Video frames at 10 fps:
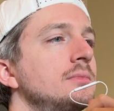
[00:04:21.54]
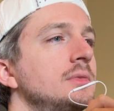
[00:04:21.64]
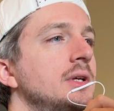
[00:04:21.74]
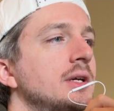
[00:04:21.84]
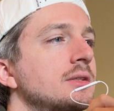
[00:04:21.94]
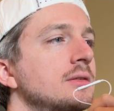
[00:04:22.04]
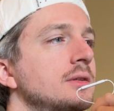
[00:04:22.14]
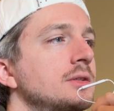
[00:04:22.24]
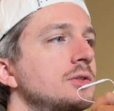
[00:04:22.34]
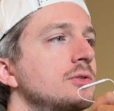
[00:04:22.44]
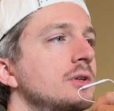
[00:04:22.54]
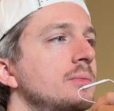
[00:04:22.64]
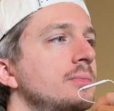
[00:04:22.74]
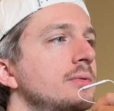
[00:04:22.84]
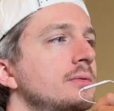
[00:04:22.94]
Yeah, so this
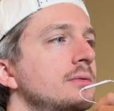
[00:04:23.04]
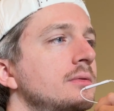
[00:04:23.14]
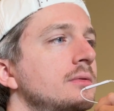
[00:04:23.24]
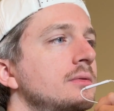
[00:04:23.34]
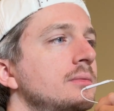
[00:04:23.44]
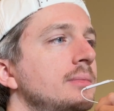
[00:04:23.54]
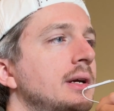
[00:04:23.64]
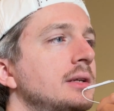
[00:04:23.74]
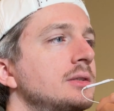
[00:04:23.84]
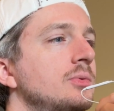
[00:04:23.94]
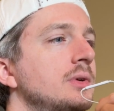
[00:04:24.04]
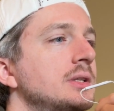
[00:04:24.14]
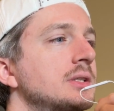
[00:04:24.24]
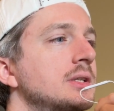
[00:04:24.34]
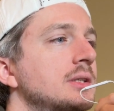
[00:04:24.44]
trip back in
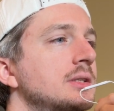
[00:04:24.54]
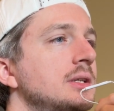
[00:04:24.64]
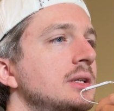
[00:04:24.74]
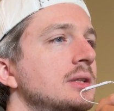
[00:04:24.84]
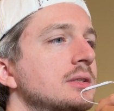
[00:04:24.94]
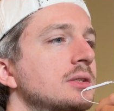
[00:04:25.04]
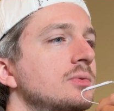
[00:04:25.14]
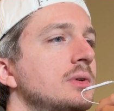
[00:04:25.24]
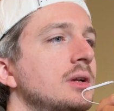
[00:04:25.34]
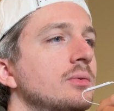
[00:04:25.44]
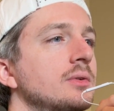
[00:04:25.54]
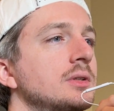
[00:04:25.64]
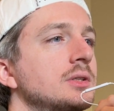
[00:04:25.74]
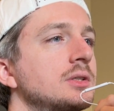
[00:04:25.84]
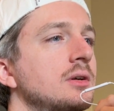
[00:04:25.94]
2016, this is when I
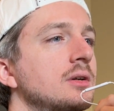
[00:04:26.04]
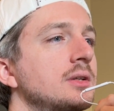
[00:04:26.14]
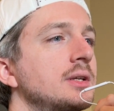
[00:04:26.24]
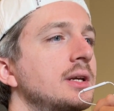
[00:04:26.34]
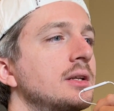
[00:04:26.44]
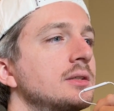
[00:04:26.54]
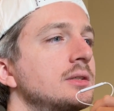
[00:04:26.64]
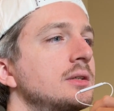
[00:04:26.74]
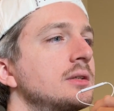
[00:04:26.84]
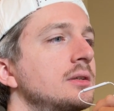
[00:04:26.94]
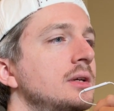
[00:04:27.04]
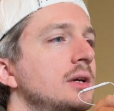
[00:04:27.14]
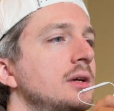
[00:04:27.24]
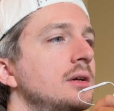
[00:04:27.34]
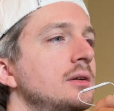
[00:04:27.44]
really started to get into
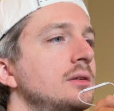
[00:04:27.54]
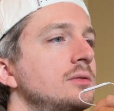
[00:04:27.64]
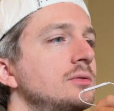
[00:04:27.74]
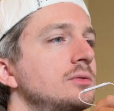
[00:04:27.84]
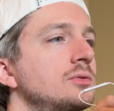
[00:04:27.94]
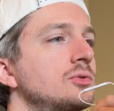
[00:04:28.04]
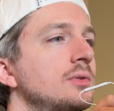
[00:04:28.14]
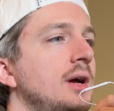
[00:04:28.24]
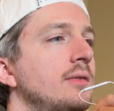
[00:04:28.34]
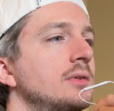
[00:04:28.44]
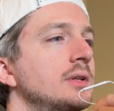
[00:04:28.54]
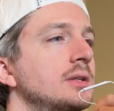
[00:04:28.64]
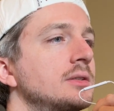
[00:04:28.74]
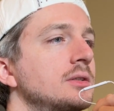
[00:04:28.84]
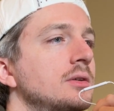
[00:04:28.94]

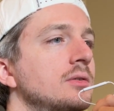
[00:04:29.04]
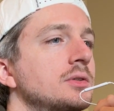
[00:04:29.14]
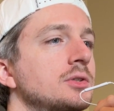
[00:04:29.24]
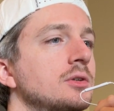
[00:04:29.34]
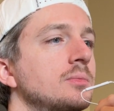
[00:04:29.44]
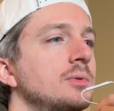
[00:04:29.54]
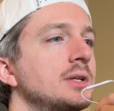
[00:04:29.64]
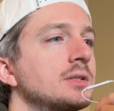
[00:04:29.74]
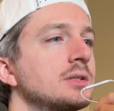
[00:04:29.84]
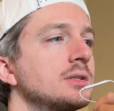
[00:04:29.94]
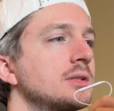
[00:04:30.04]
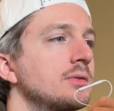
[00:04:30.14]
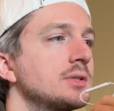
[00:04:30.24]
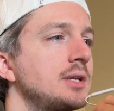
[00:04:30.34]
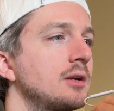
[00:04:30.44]
traveling to go to certain places. I
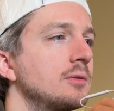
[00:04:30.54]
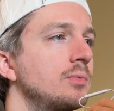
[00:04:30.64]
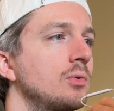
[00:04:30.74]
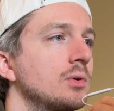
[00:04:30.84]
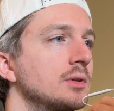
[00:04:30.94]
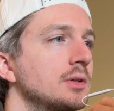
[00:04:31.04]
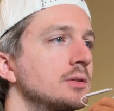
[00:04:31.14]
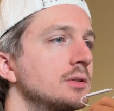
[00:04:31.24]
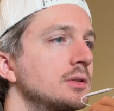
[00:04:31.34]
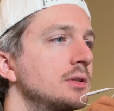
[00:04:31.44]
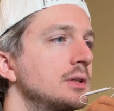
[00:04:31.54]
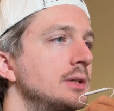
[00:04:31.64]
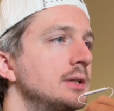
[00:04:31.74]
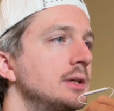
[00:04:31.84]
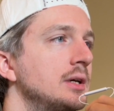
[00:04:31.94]
was down in Portland,
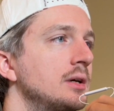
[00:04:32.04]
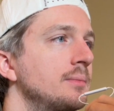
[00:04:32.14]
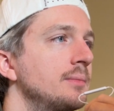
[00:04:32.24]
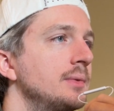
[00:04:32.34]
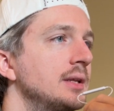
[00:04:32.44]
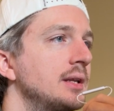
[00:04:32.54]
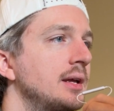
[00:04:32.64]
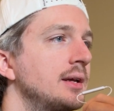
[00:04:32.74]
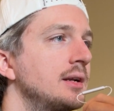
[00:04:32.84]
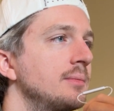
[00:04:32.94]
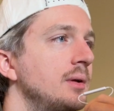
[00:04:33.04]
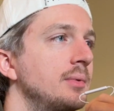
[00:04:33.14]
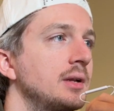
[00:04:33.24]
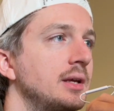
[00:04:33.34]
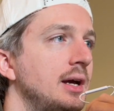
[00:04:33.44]
and then I hit up my
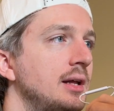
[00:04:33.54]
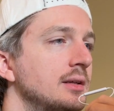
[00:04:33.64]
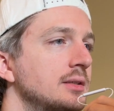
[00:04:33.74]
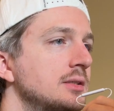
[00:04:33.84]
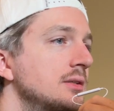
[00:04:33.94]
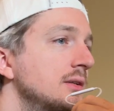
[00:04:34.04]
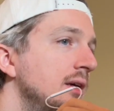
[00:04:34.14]
buddy Alex,